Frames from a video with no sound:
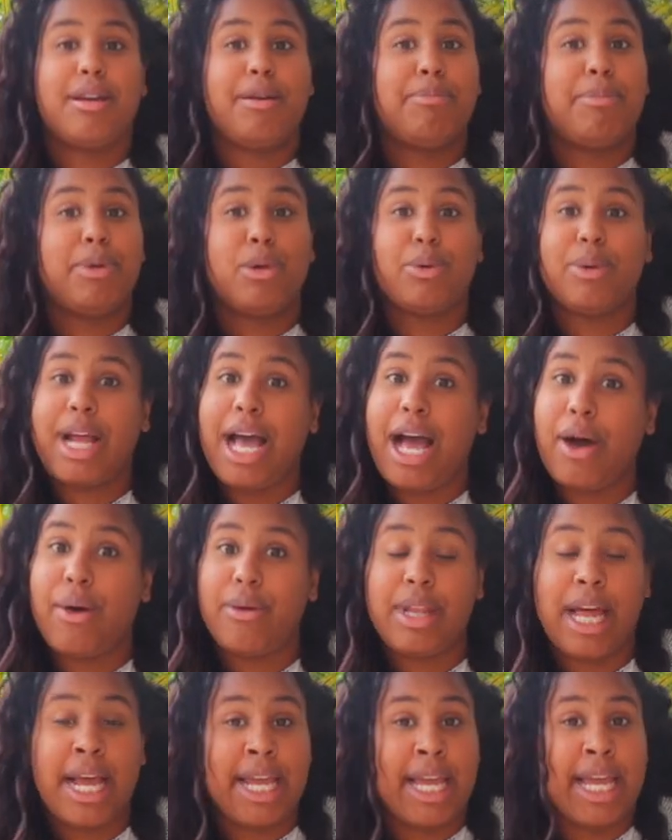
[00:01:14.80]
blew it
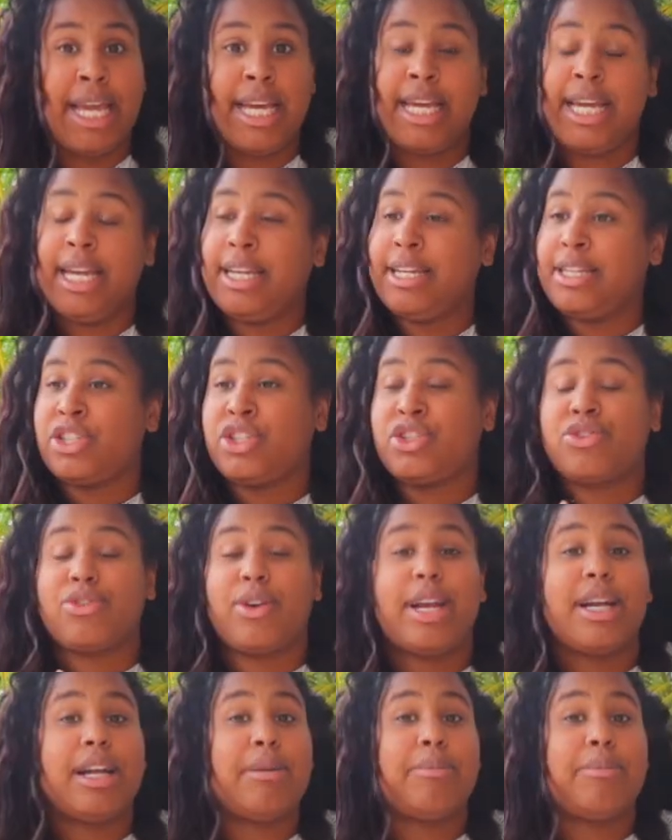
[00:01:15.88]
out. Like it straight